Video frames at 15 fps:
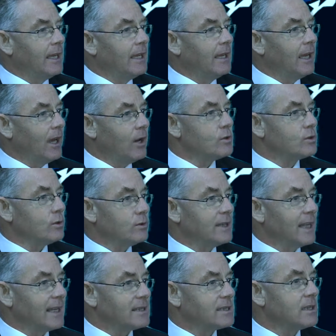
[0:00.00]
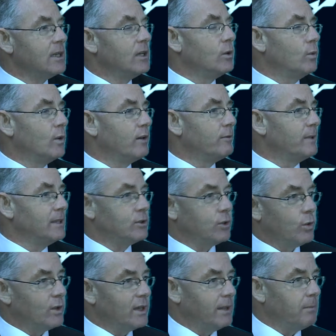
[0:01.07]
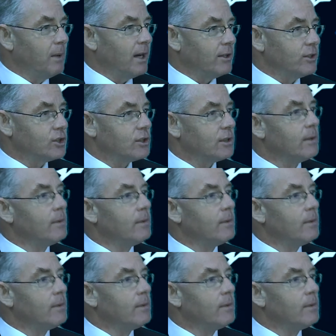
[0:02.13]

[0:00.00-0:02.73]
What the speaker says: household tax will have been totally abolished.